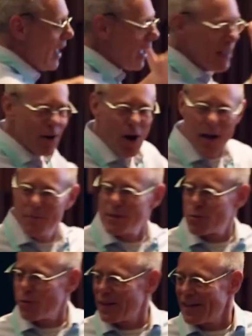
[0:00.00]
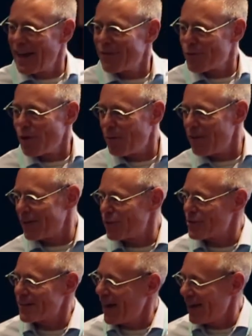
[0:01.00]
Yeah, economists really have trouble
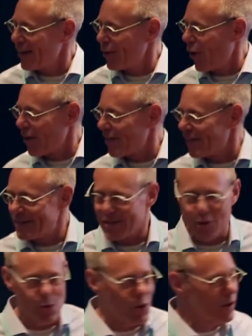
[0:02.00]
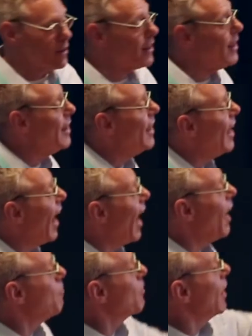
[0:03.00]
understanding a lot of things in the world.
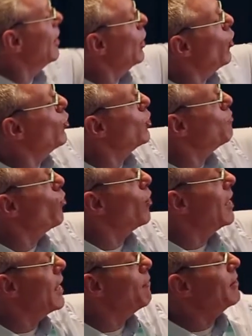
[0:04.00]
Hello, good morning.